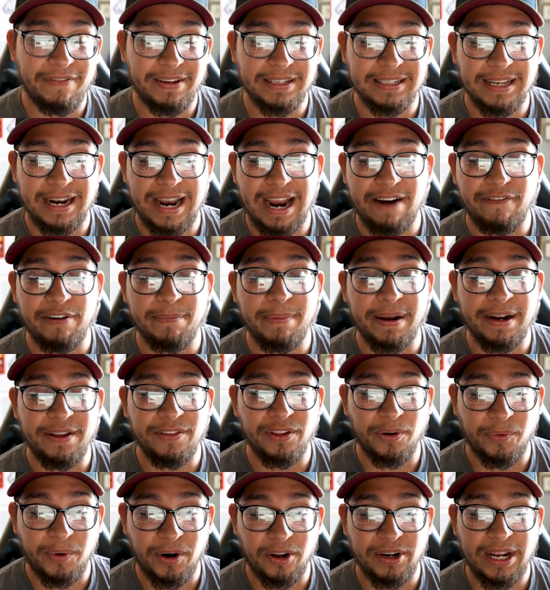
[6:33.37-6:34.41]
He said everybody in
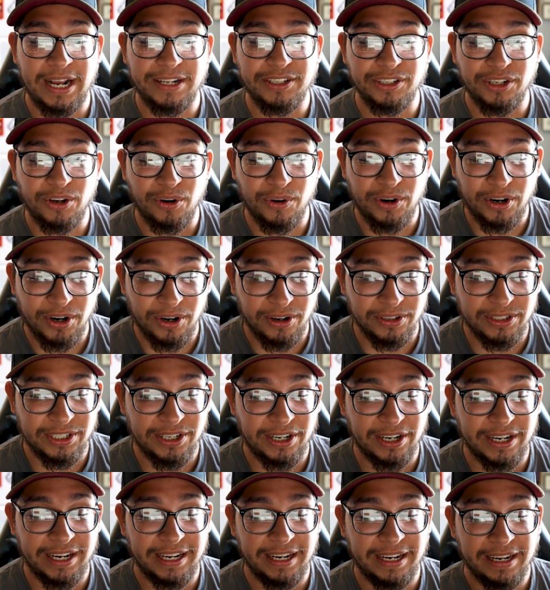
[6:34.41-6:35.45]
the world had to go cold
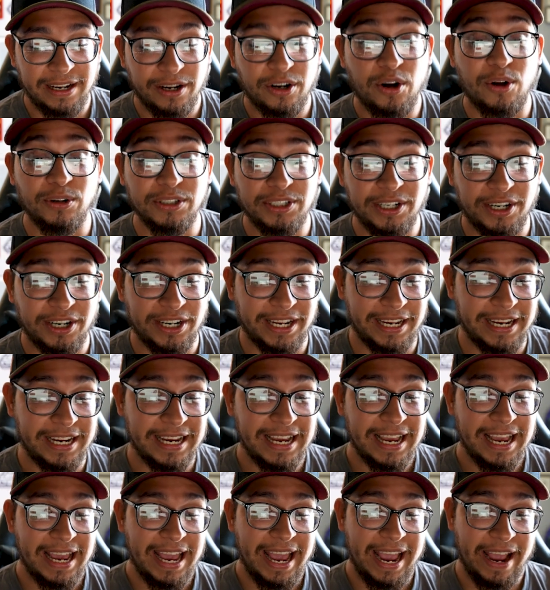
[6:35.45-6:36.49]
turkey,
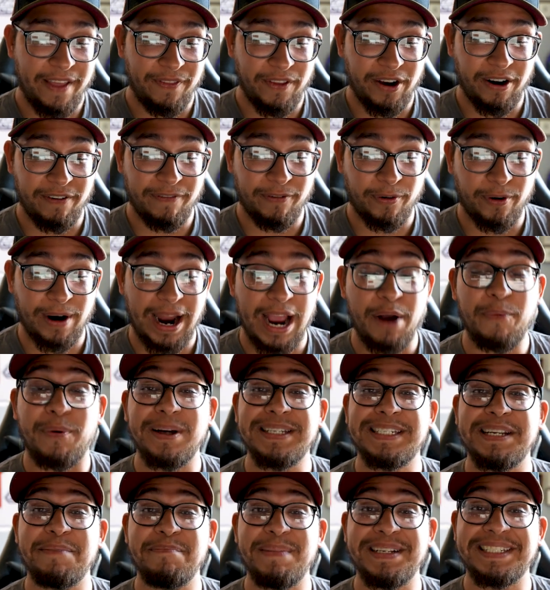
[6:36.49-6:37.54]
and therefore I
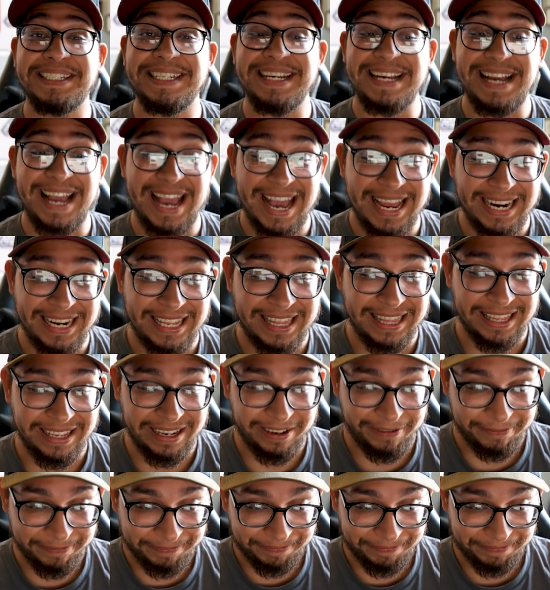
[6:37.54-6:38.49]
wasn't missing anything.